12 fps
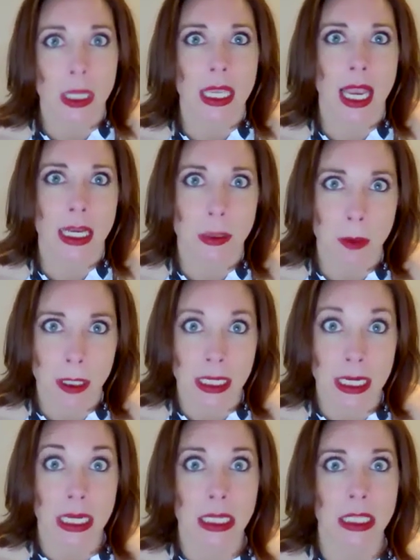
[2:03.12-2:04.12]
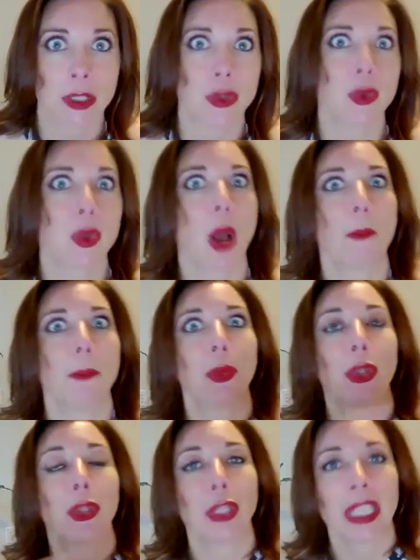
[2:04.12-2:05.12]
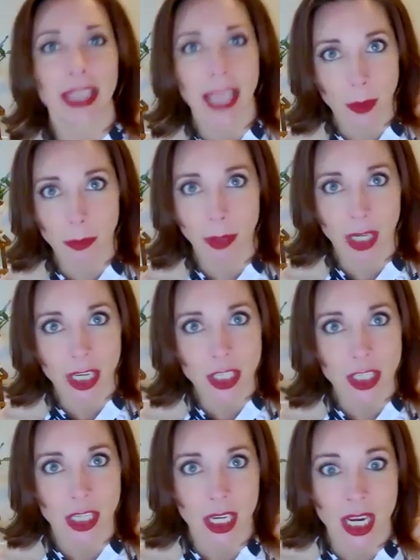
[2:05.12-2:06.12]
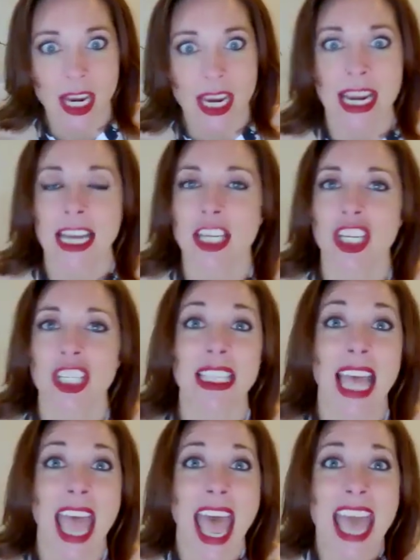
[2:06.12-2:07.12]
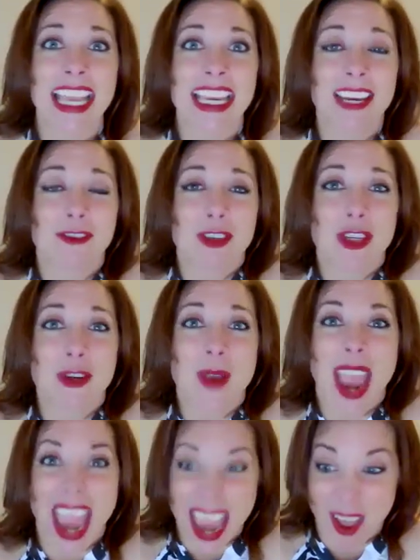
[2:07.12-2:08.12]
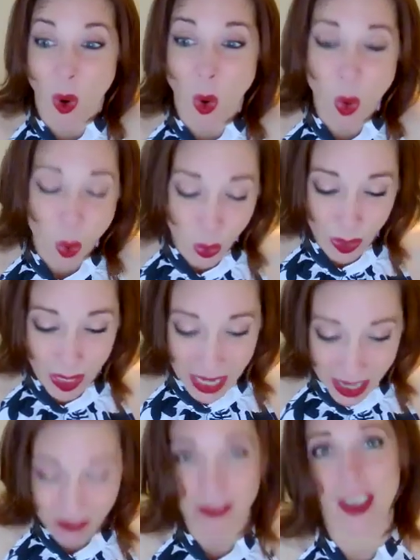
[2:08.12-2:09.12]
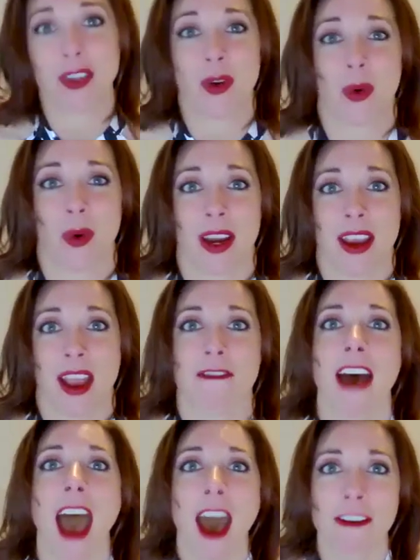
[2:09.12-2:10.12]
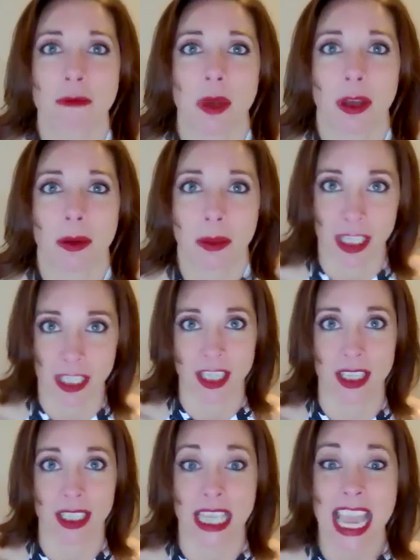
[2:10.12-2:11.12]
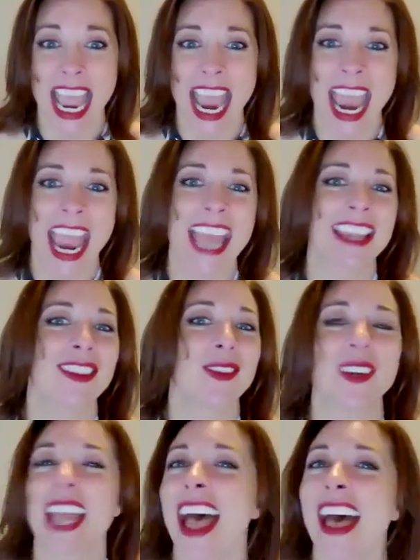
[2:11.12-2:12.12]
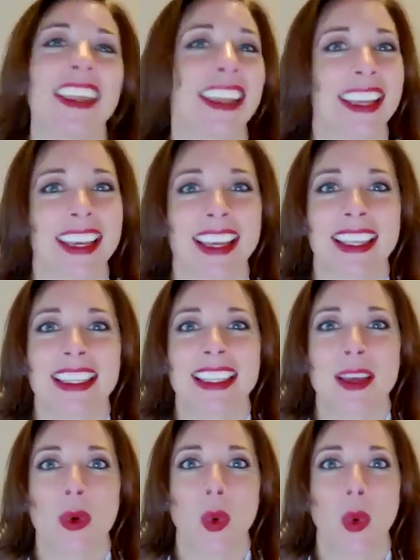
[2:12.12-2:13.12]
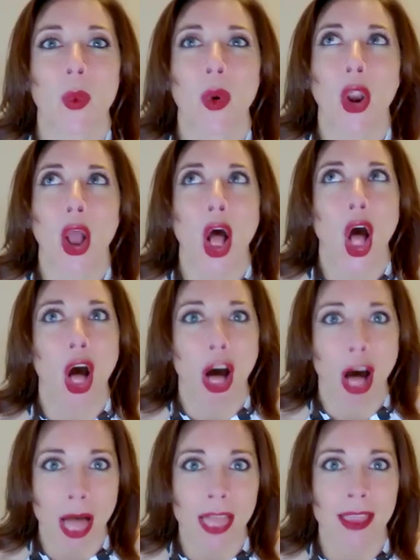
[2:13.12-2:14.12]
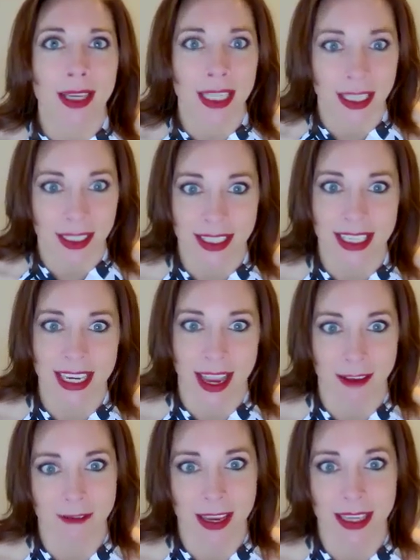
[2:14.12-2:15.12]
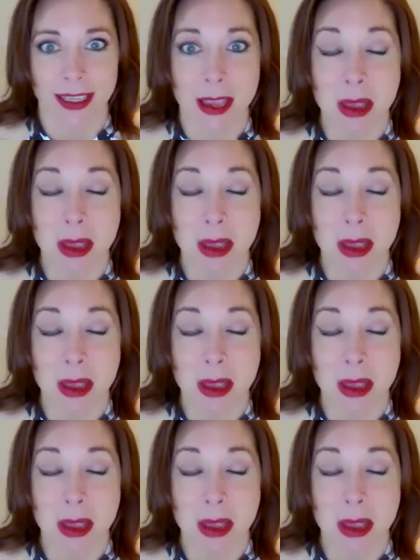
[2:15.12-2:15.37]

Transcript: or the expertise to complete that bridge just gives you a whole inventory of half-built bridges. And the reality is that we're all guilty of it,